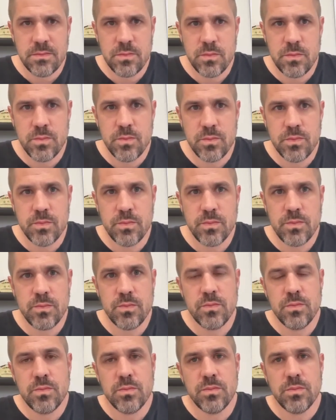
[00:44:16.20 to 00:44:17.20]

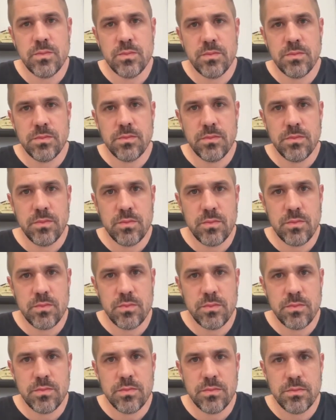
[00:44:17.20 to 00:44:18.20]

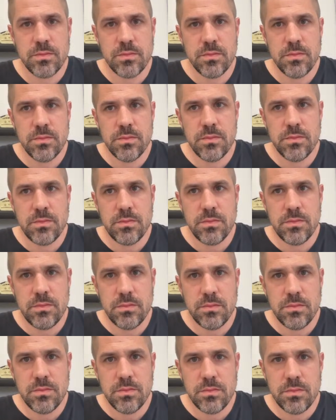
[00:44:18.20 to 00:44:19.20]

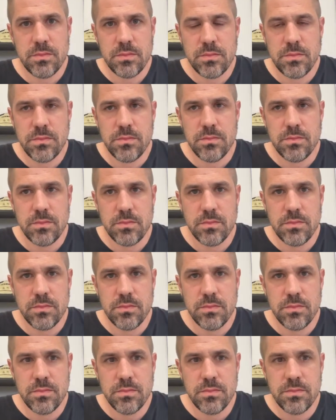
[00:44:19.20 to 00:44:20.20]
(silent)